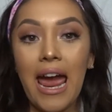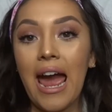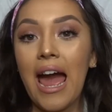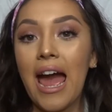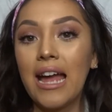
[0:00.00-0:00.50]

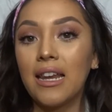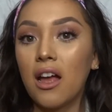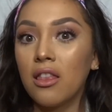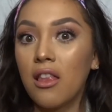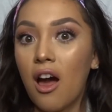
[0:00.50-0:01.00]
and
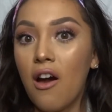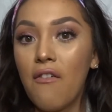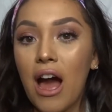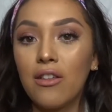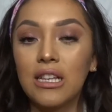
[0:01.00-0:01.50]

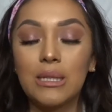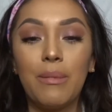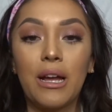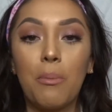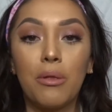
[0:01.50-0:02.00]
love how this
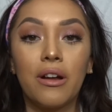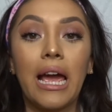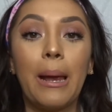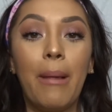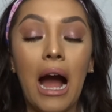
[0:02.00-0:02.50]
makeup look
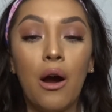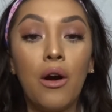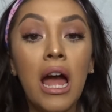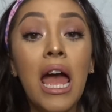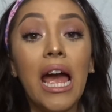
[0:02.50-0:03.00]
came
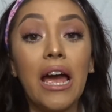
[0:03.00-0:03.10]
out.